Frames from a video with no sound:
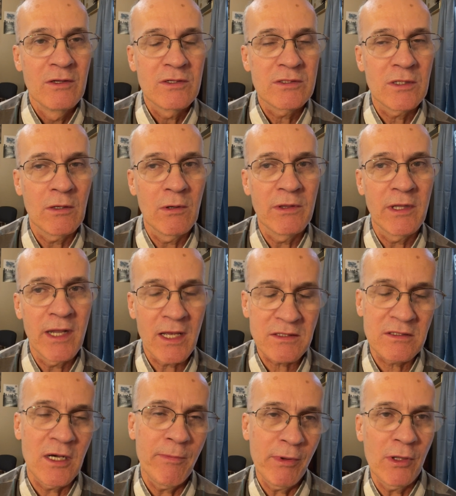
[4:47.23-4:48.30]
So in the next
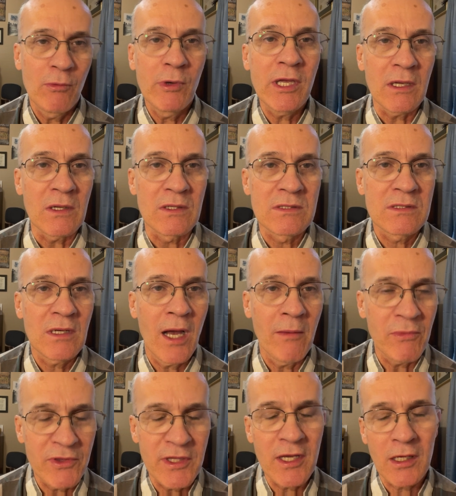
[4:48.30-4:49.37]
couple of weeks,
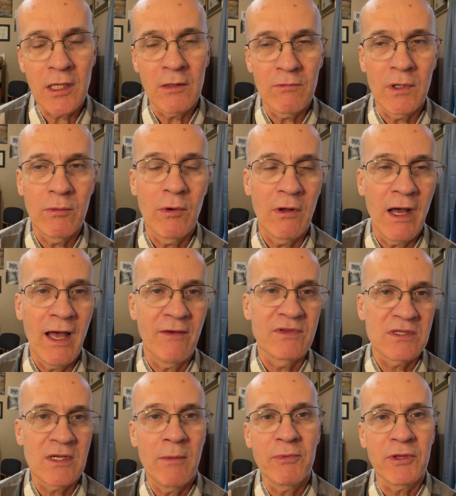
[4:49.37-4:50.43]
I'm thinking we will have
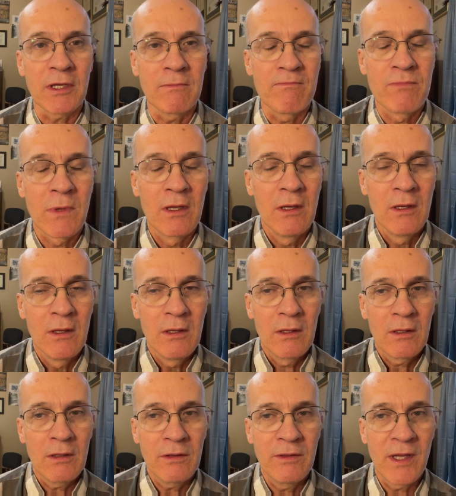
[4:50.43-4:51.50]
something
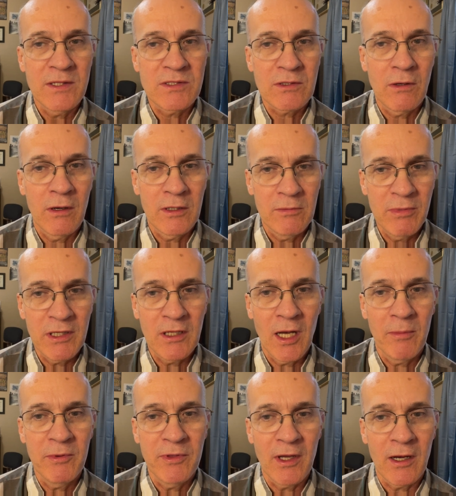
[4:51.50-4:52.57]
that's going to be
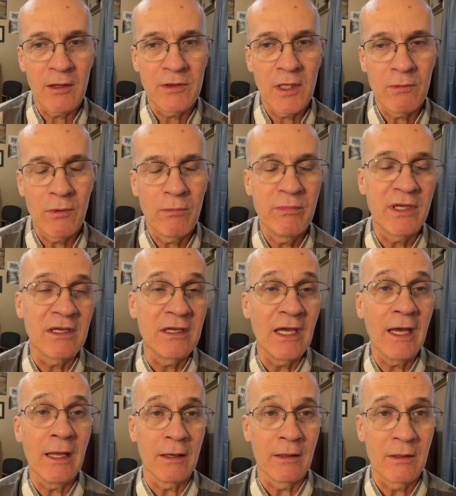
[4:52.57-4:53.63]
up there that will
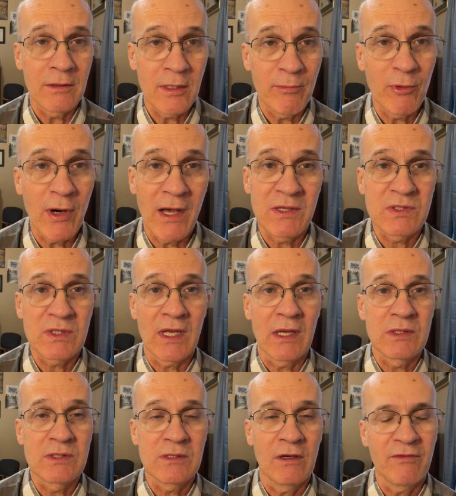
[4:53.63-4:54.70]
begin the
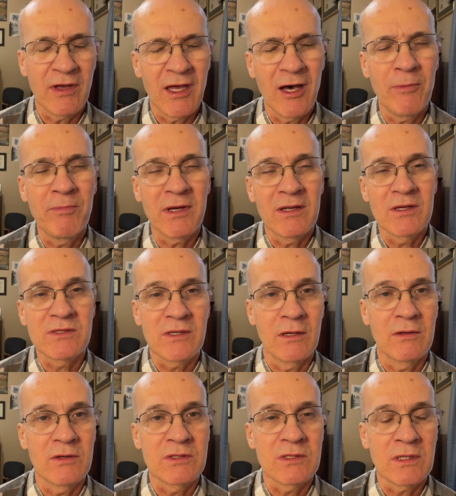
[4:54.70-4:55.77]
process of helping us
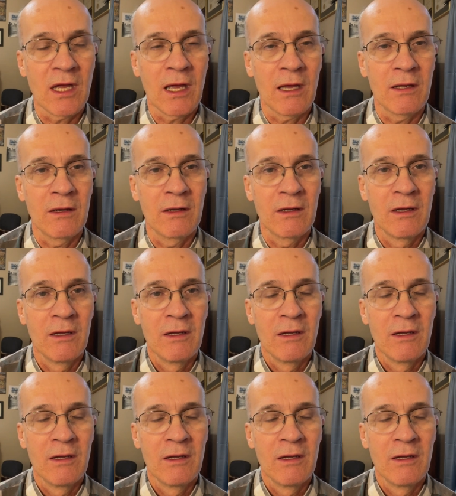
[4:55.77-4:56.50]
understand